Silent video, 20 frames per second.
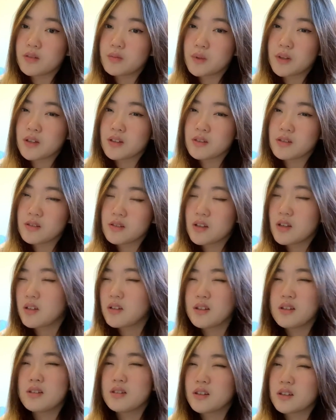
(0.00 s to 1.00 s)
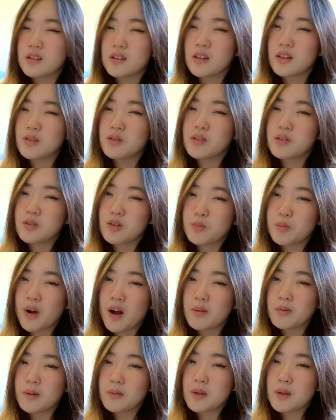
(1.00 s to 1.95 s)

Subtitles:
because it was your problem.